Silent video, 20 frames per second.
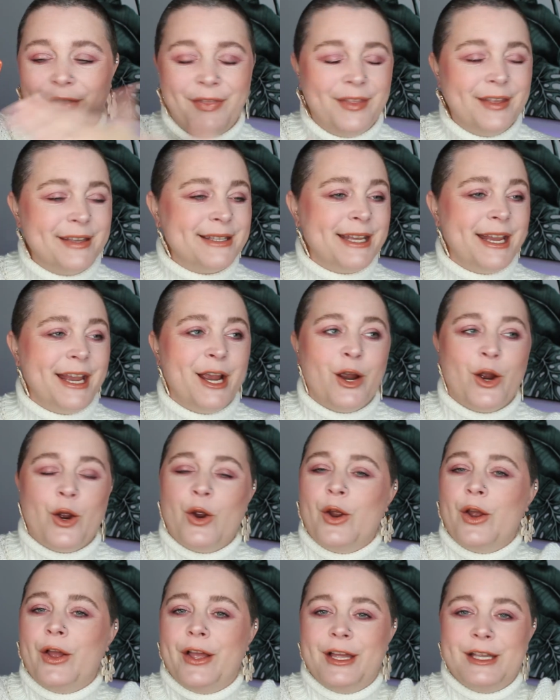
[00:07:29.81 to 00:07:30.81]
This
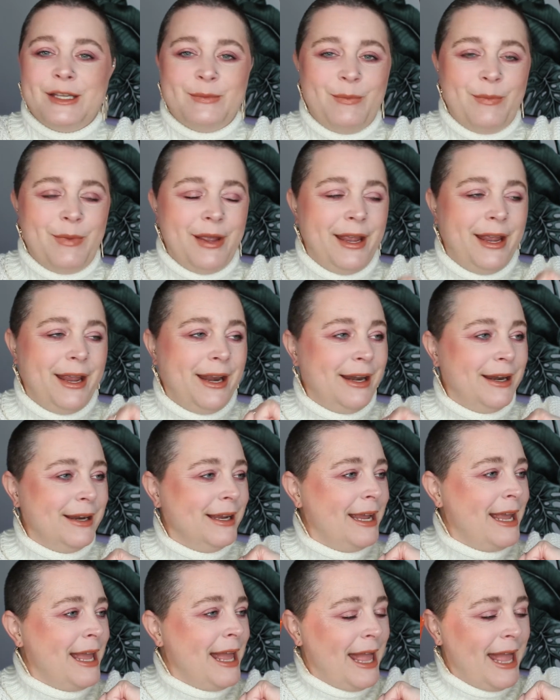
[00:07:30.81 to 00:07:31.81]
here has been
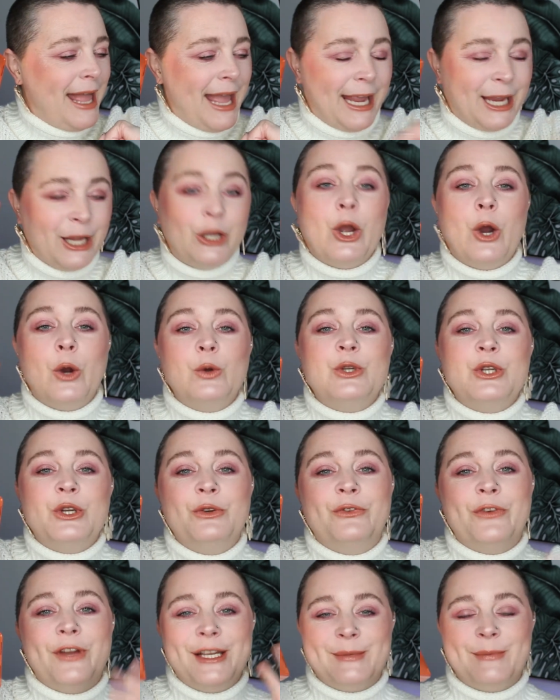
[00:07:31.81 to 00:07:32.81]
a go-to
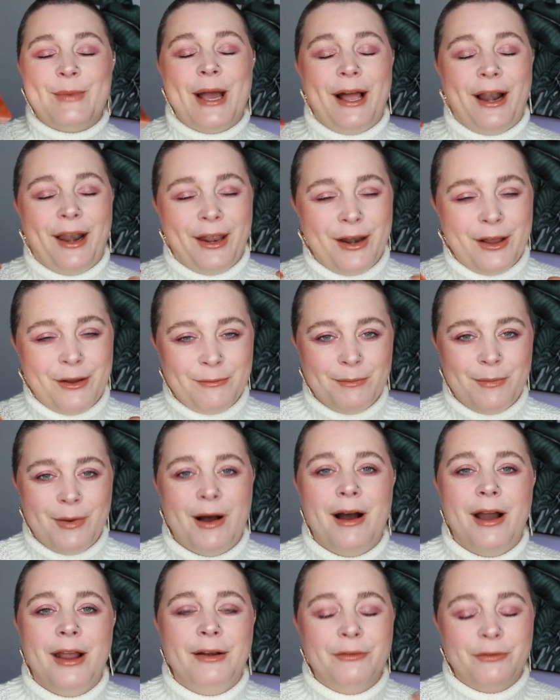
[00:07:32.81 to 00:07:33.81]
face palette of
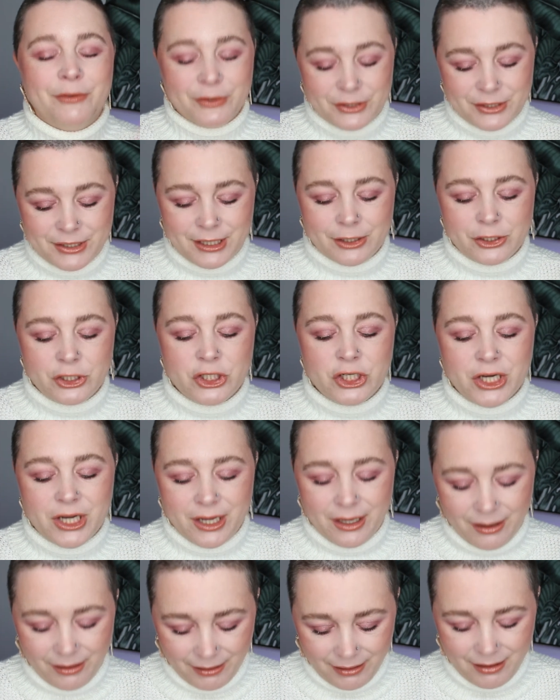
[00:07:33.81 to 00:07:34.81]
mine for such
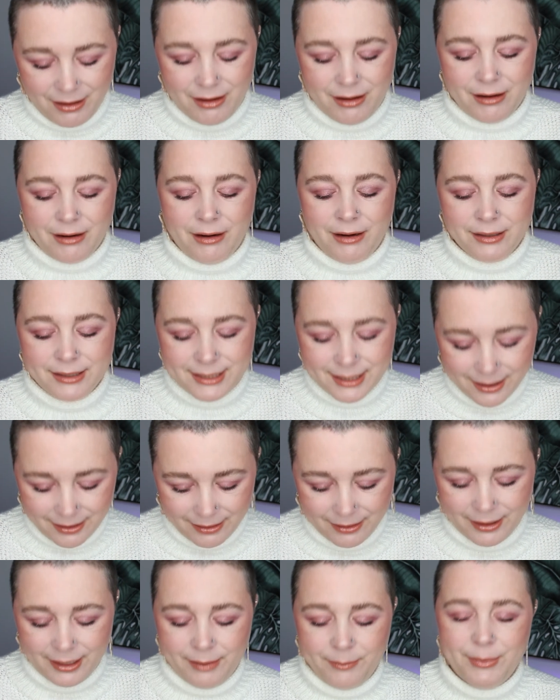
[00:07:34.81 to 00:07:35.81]
a long
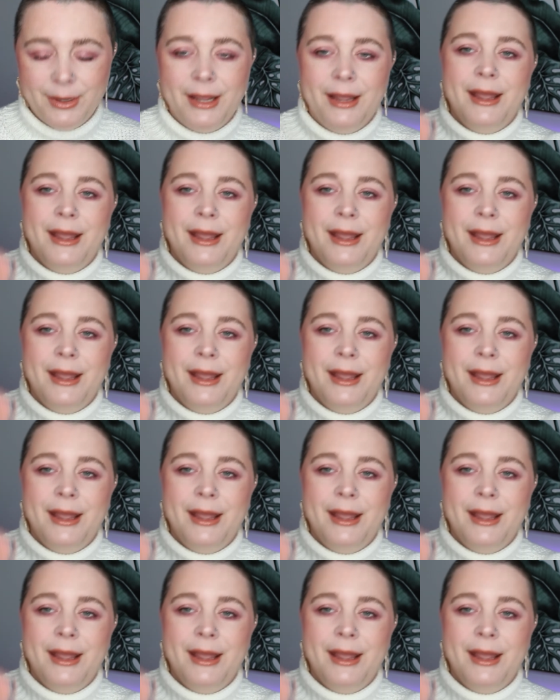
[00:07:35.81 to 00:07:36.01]
time.